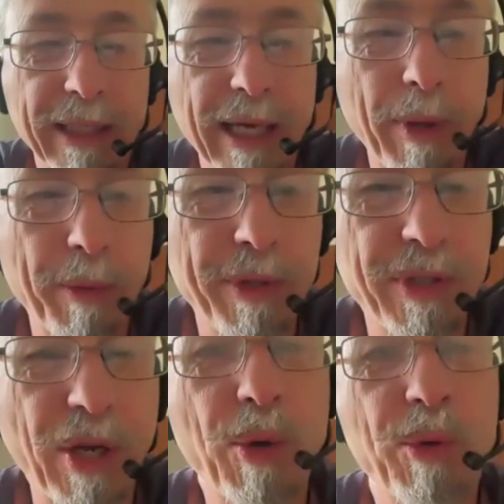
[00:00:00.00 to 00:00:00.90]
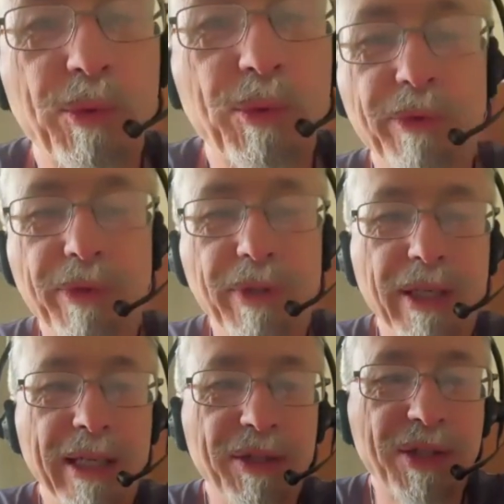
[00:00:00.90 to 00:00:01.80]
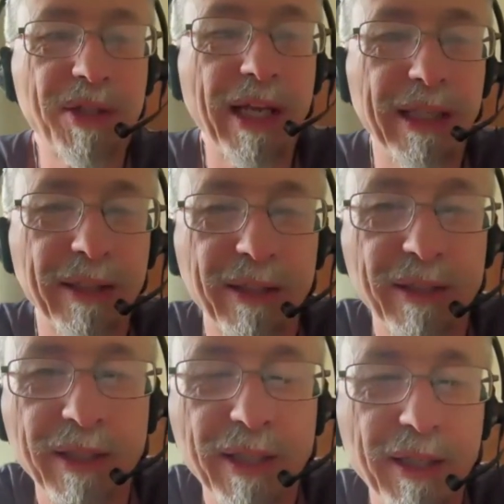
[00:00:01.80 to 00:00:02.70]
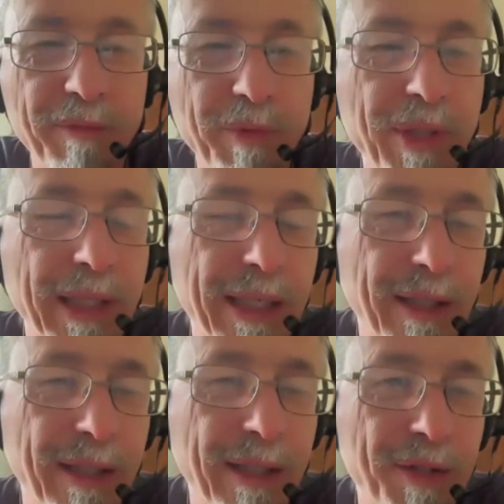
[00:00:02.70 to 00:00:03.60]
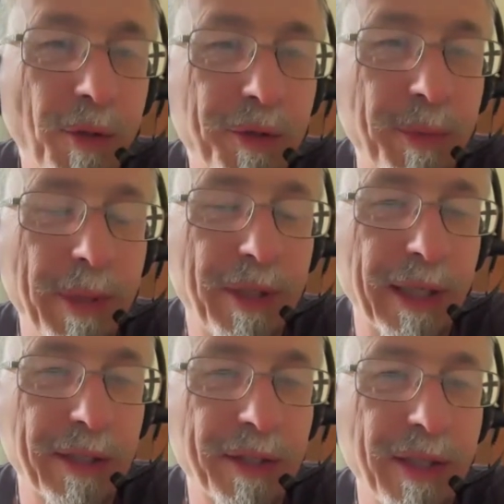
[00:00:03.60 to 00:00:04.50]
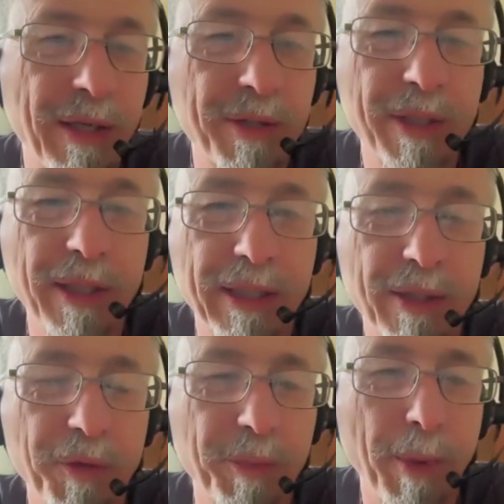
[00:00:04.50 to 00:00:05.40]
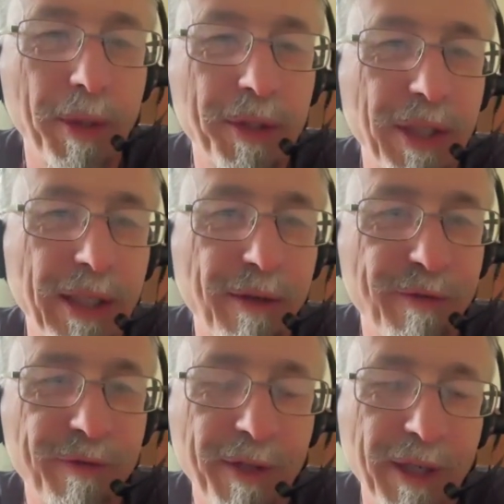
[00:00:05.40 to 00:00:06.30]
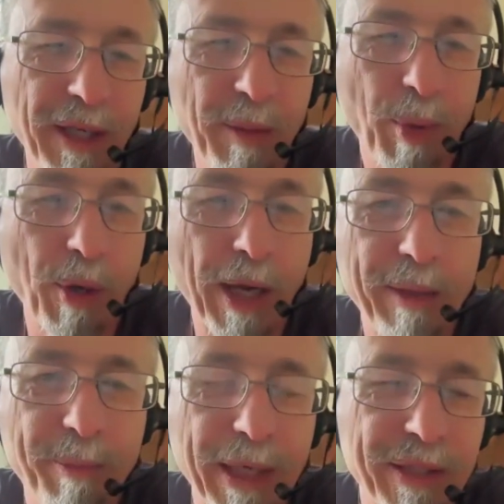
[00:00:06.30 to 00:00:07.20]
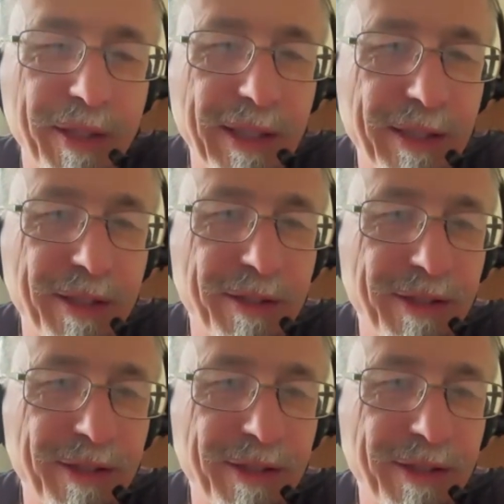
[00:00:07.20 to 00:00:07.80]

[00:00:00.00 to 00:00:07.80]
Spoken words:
came up with this whole insane, ridiculous, not to be taken seriously cosmology of hothead pixies